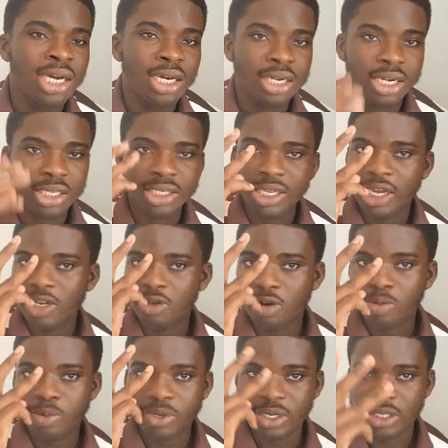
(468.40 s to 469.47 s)
The third
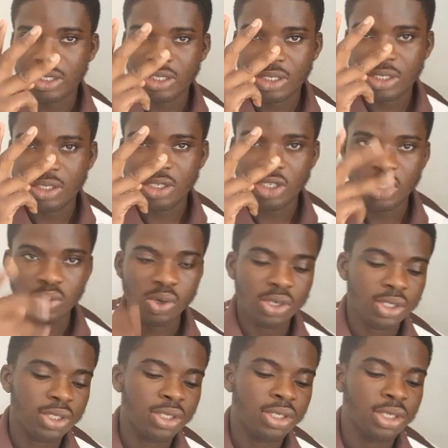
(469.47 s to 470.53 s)
component is what?